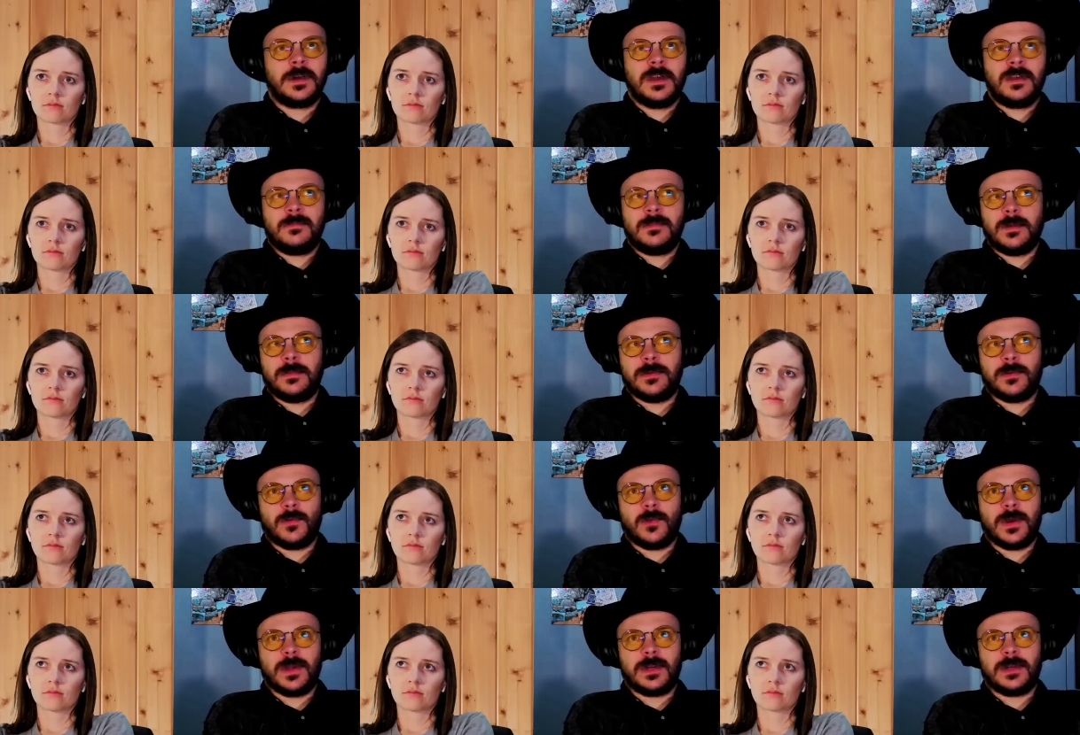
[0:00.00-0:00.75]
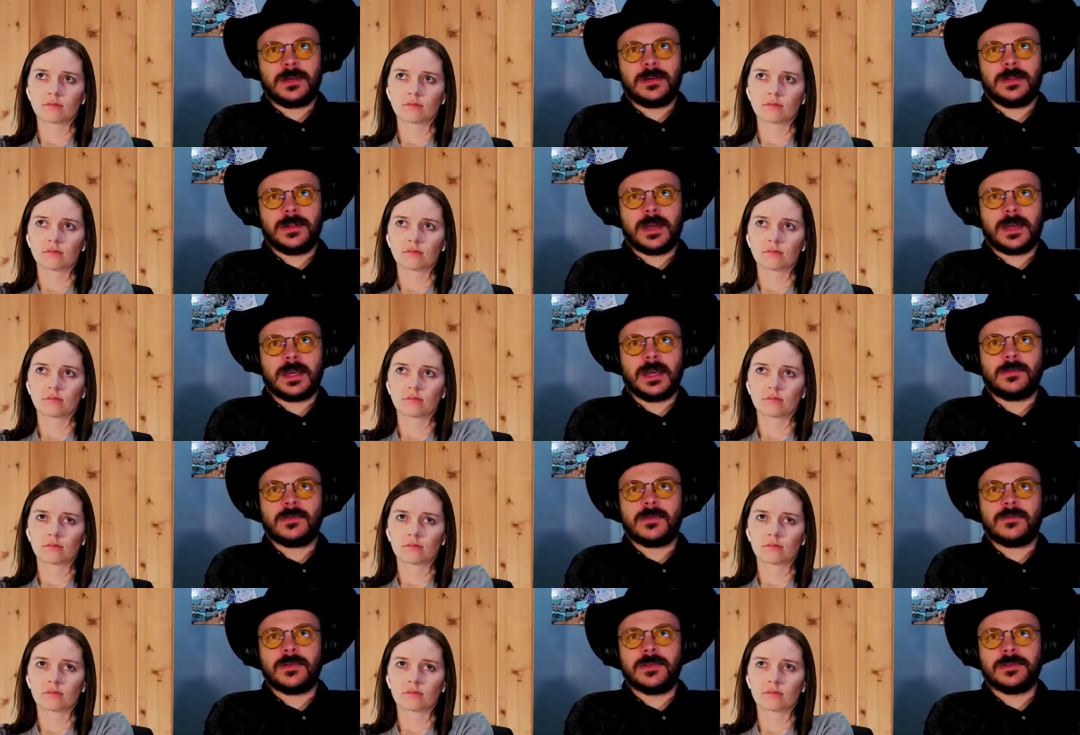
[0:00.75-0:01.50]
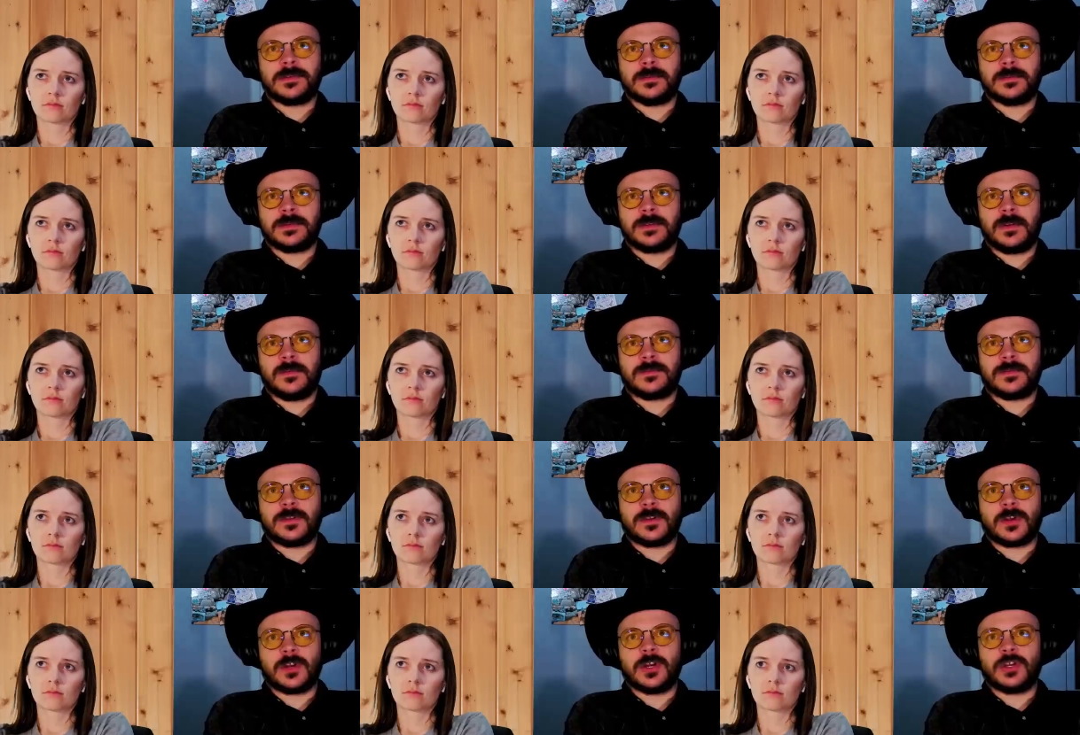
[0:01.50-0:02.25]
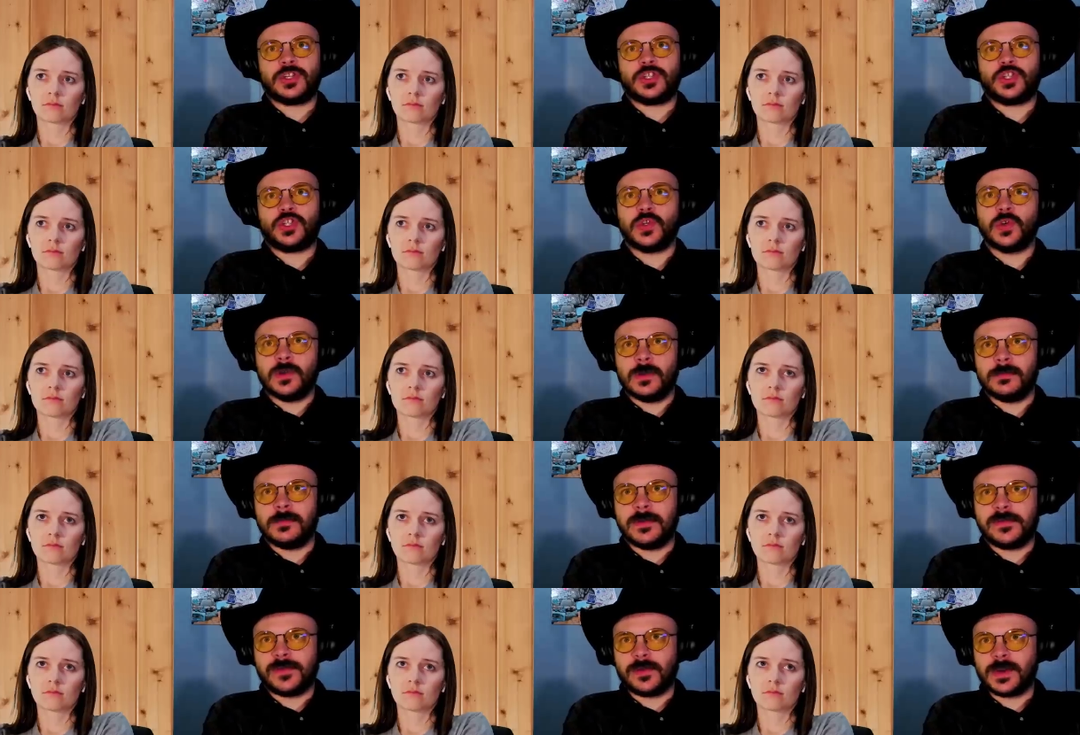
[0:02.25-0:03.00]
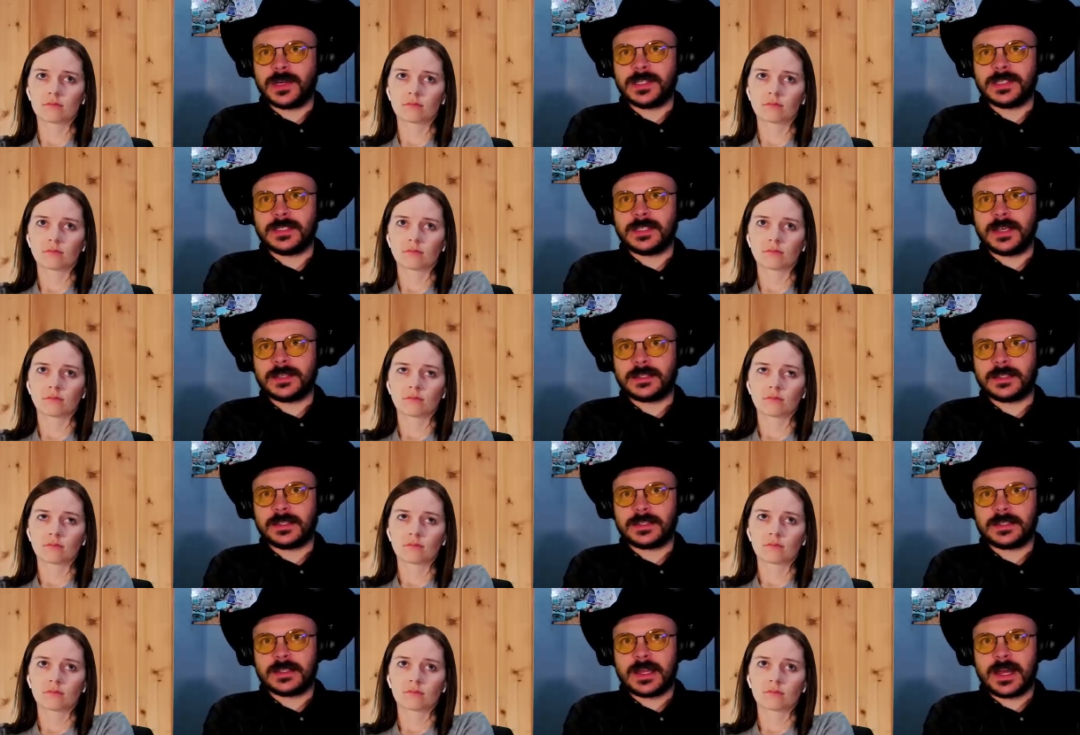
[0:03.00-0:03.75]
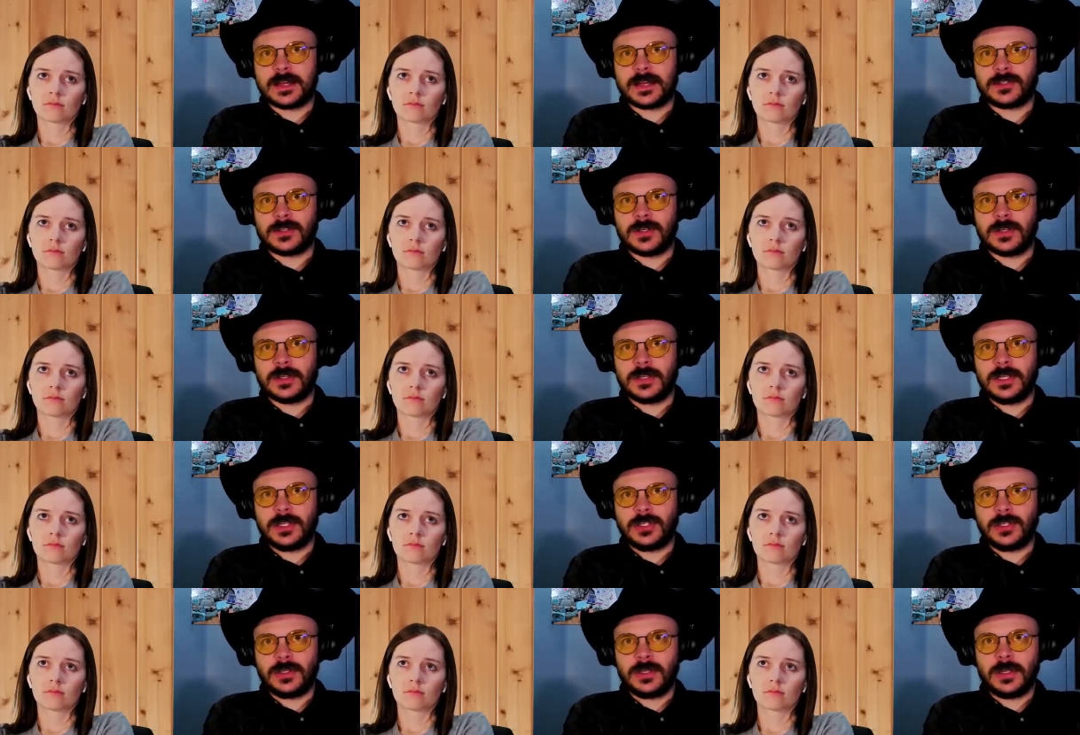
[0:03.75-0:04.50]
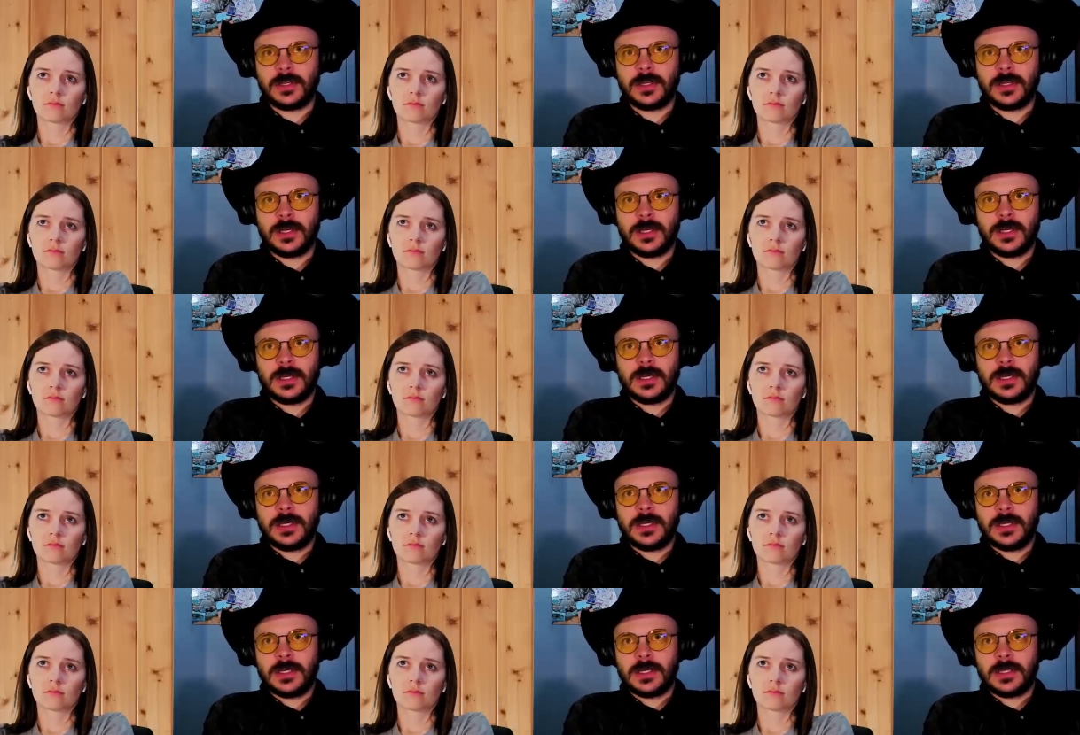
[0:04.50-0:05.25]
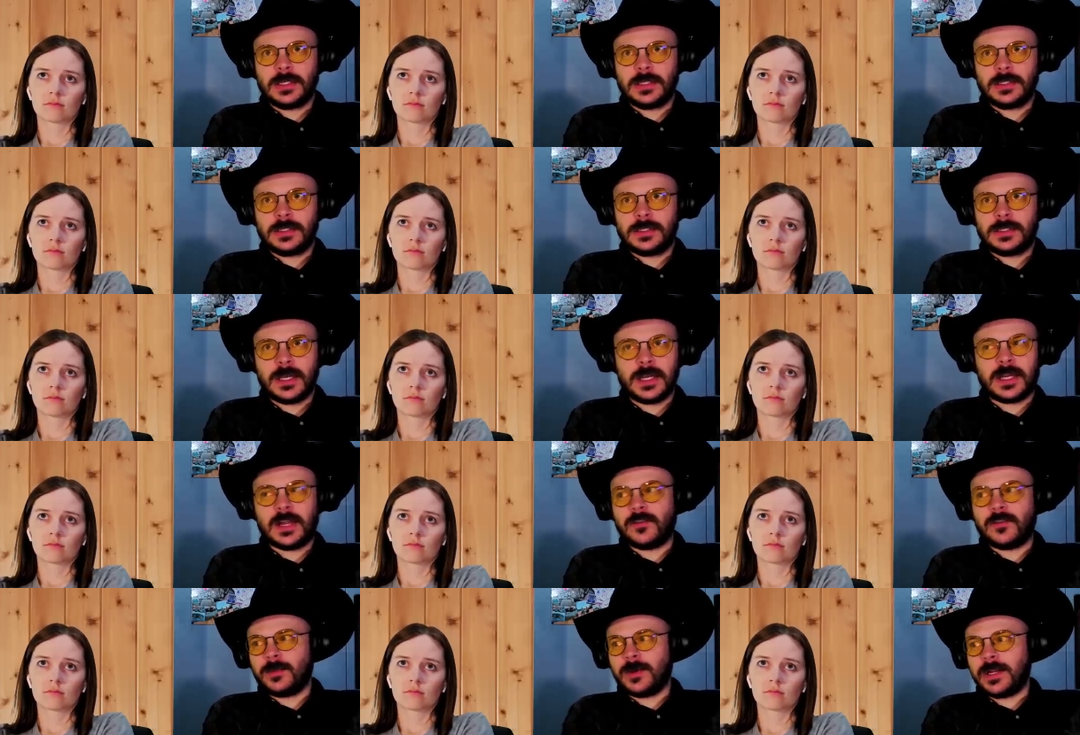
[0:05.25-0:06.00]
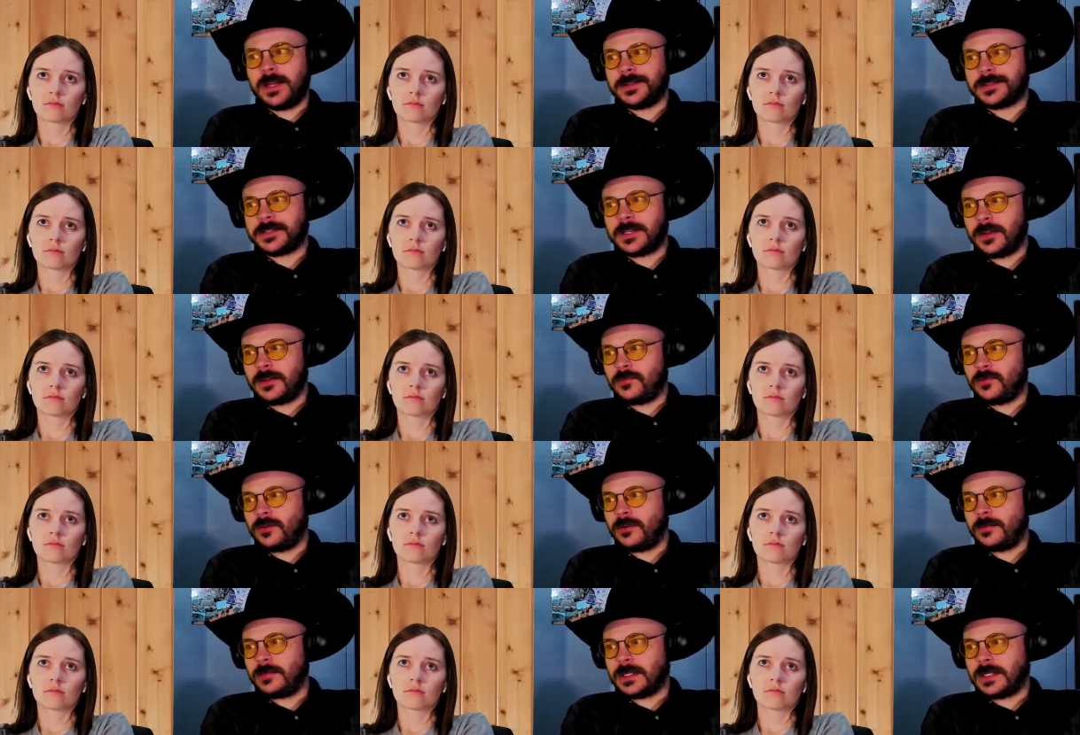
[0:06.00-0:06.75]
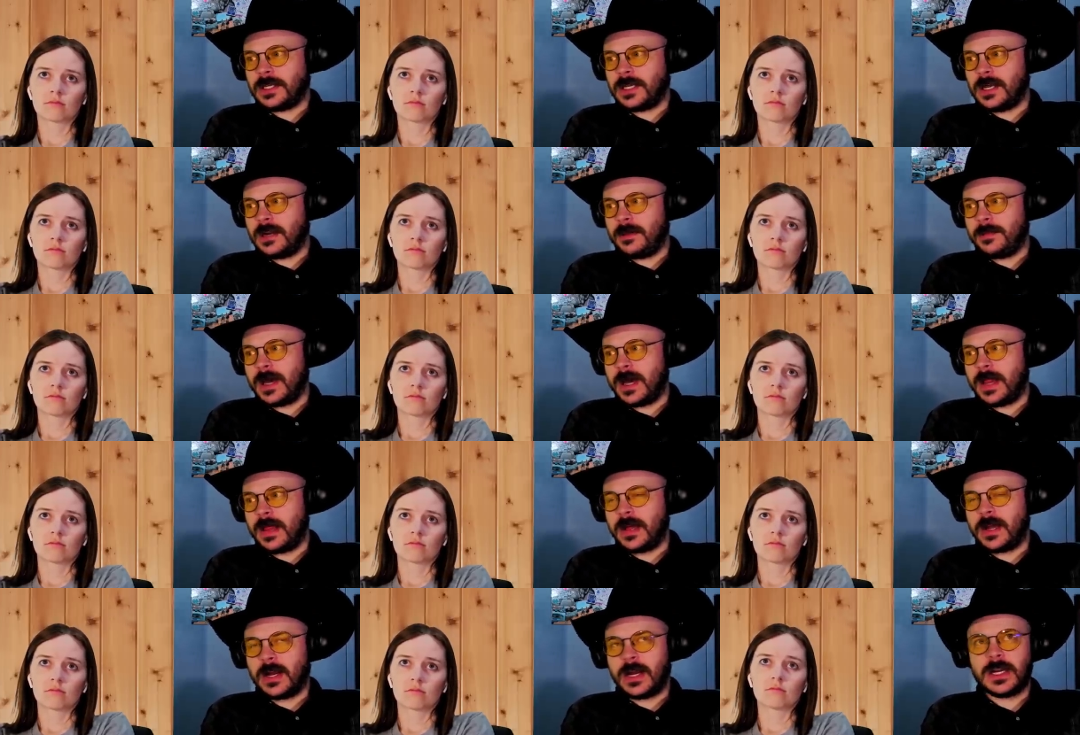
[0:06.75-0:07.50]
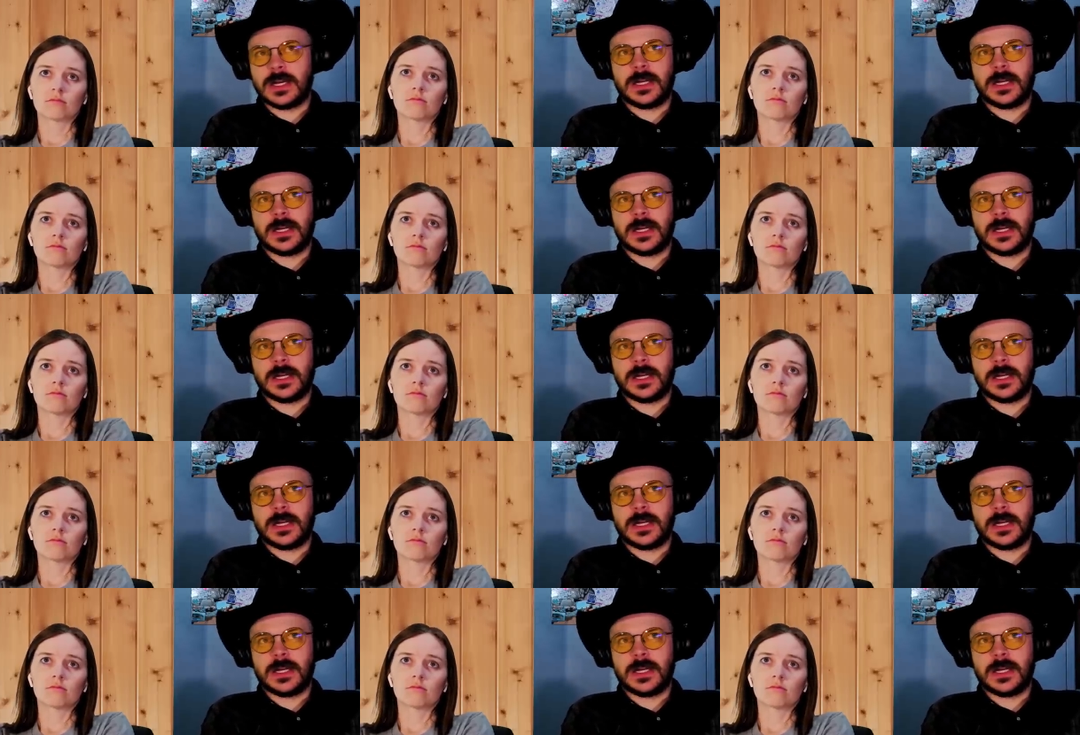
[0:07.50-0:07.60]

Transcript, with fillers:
Speaker 1: Maybe they're waiting until that guy reveals himself and they're going to shoot him before he says he's an actor and then take everybody else out in the room and get him out of there.